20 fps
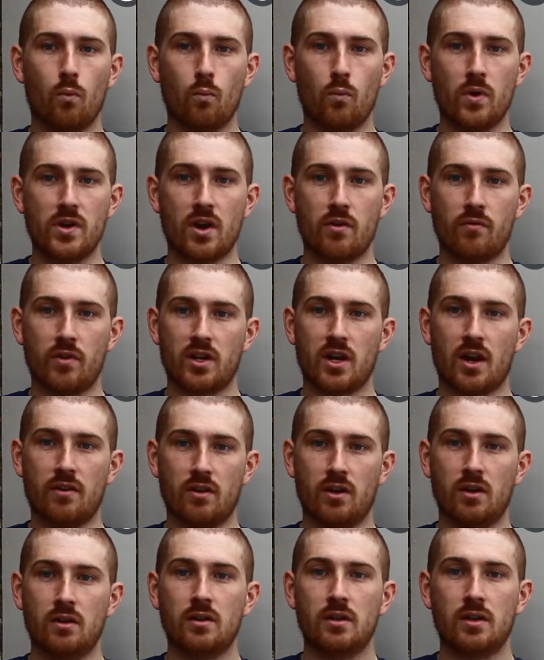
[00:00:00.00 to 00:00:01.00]
we don't
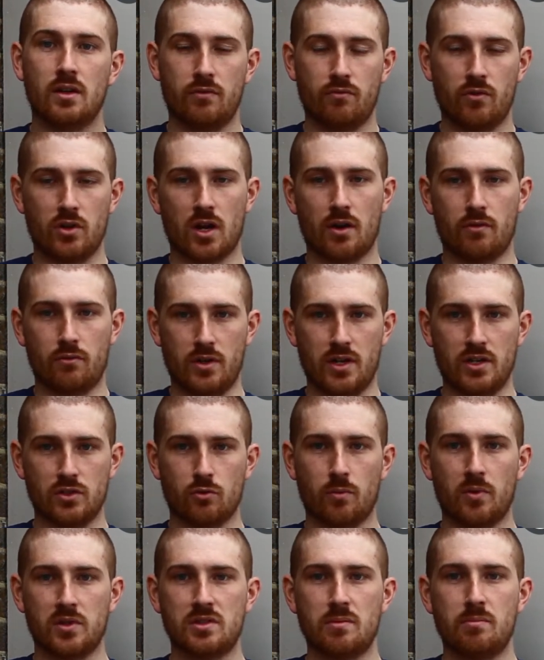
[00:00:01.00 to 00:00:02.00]
recover. Recovery is
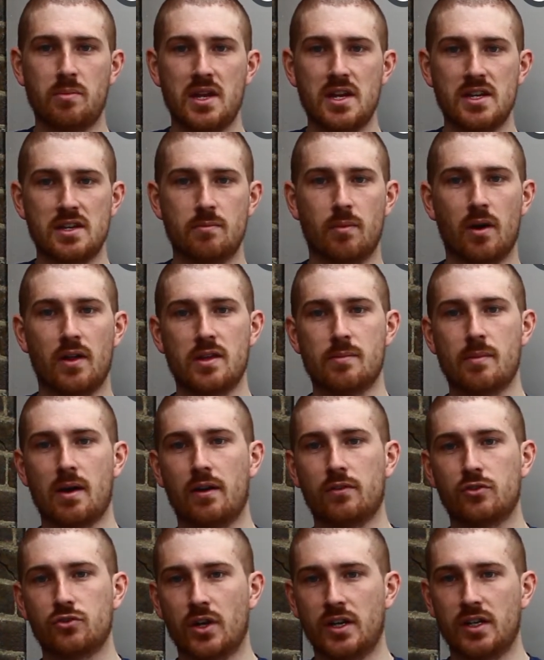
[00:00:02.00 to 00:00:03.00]
almost impeded by the
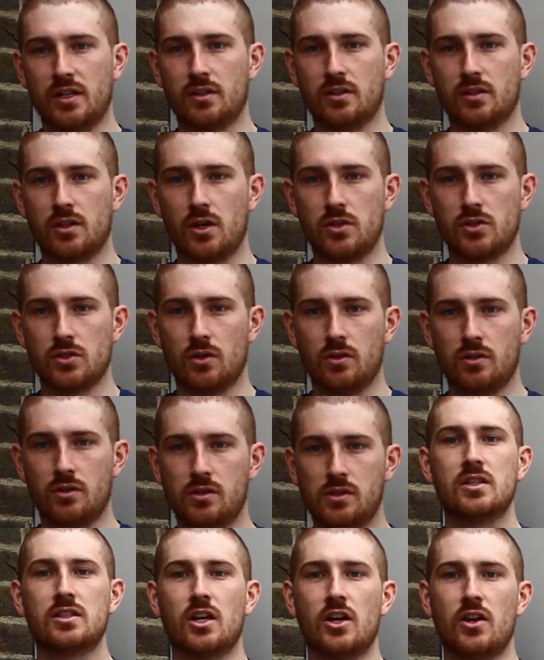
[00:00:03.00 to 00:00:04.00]
amount of training that goes on.
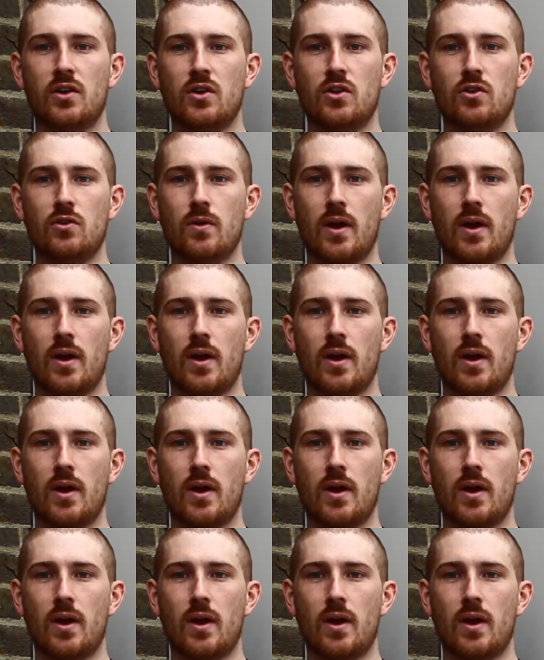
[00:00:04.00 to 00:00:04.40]
So